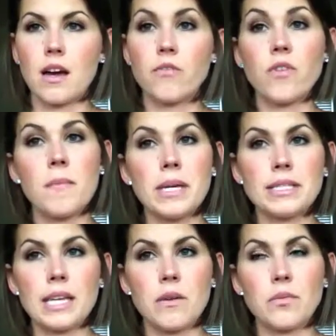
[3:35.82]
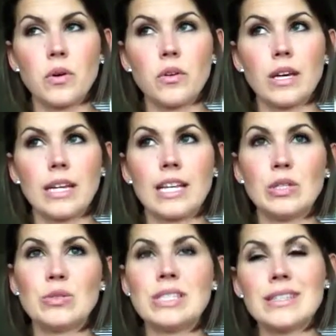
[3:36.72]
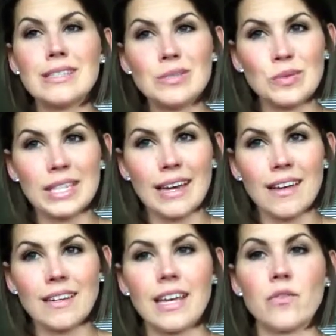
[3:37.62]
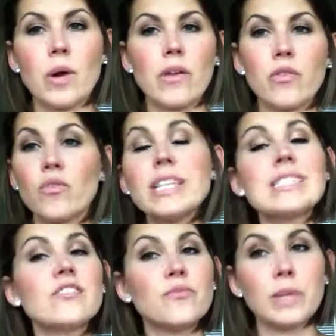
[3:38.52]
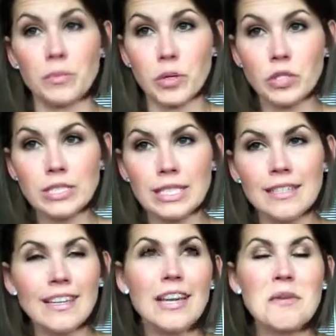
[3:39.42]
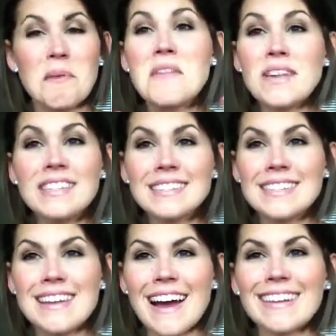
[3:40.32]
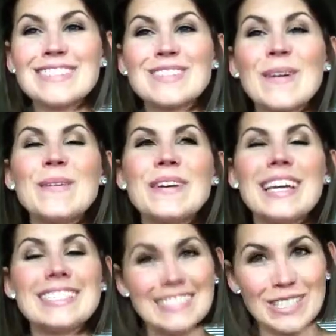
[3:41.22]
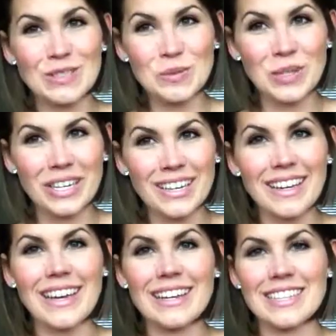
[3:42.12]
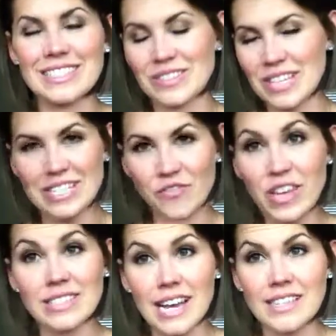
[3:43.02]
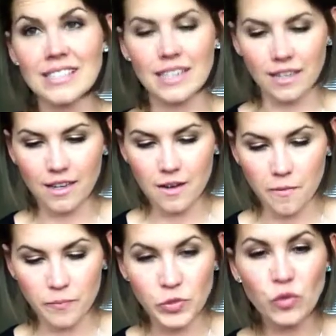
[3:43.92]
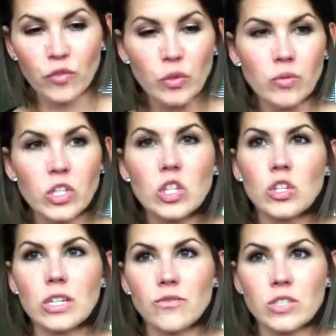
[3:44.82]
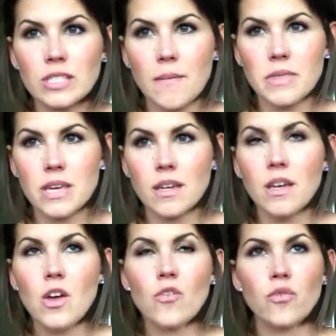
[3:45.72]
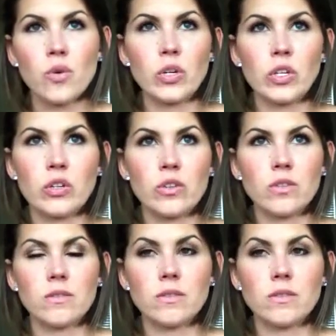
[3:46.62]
from my sample, and I used it this weekend, and while the rest of me burnt, my face did not. So it does work, and it's fantastic. So if you're looking for something for your